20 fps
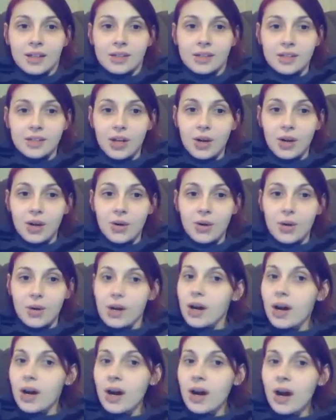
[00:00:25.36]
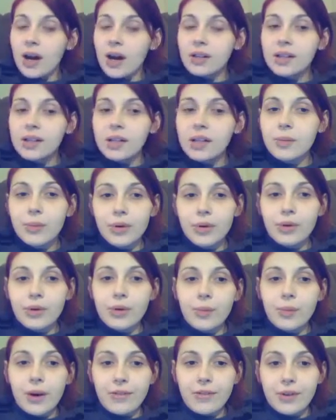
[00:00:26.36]
so, Alina broke
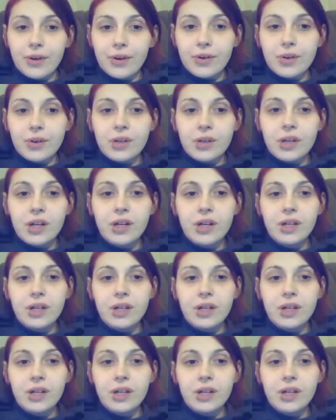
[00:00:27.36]
my phone.